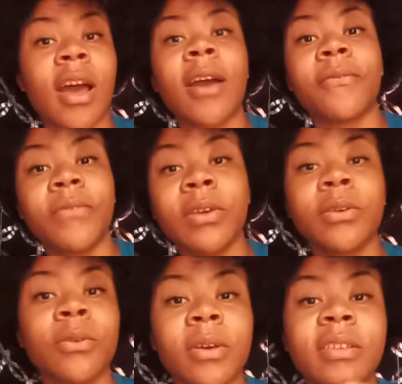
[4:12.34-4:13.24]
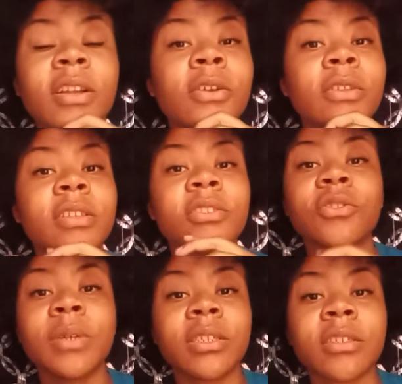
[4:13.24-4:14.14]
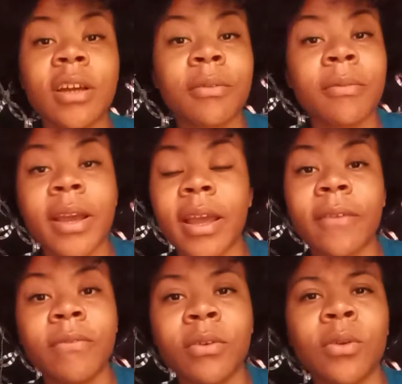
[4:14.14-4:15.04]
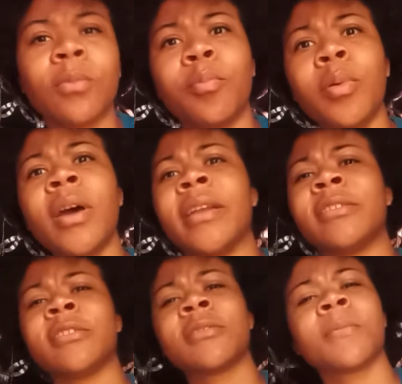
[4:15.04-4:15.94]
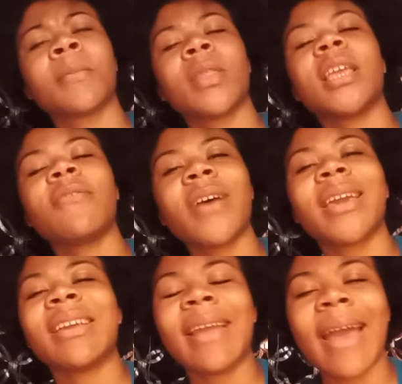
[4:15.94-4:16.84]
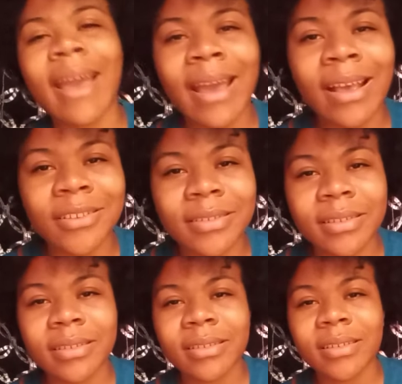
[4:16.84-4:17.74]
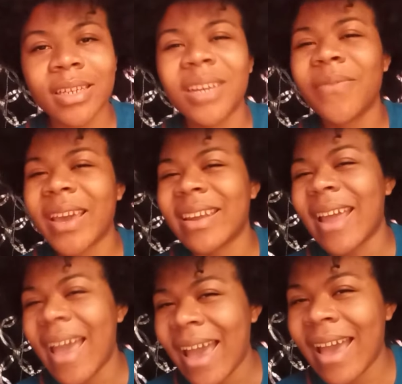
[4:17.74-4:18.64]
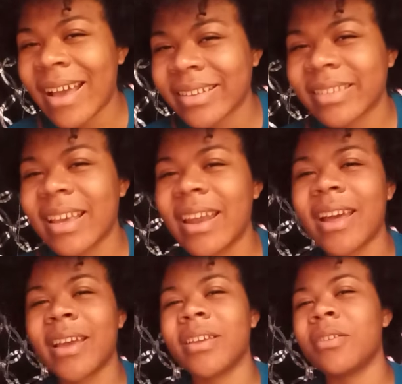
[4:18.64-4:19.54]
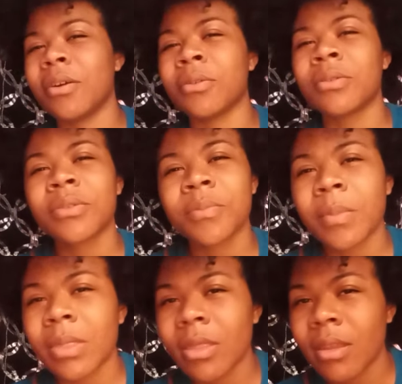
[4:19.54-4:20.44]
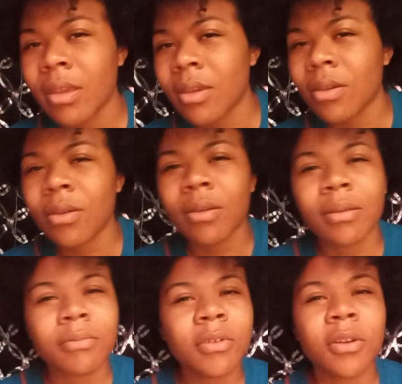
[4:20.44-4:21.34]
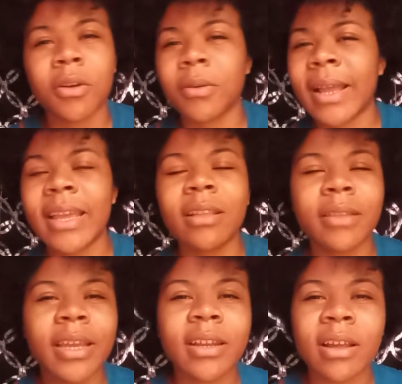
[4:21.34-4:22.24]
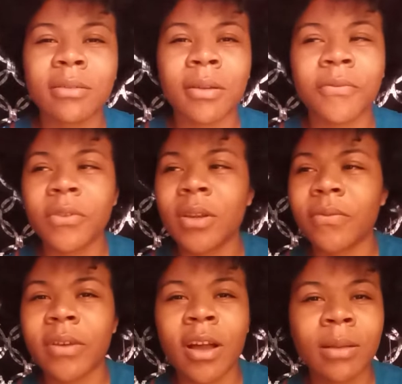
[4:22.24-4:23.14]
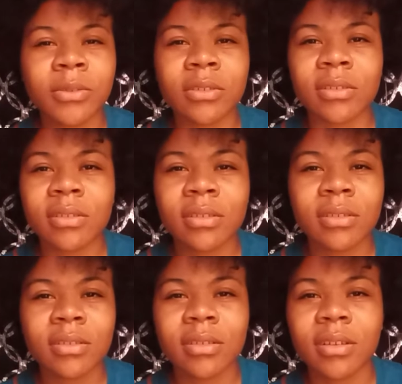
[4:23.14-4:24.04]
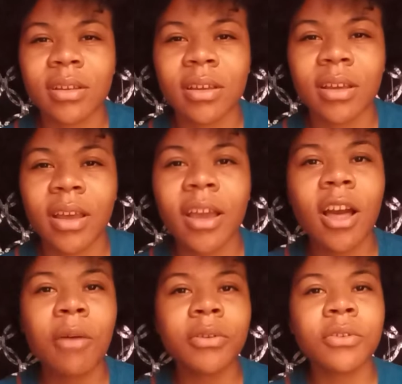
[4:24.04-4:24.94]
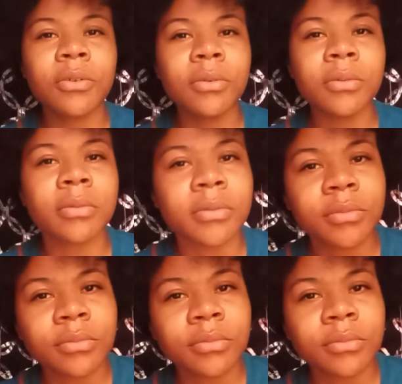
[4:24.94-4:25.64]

I feel you because I know the situation not right. I feel you. But if I can ask, if I can ask, can I, you know, you know, and he laid down a few different options. And God was cool.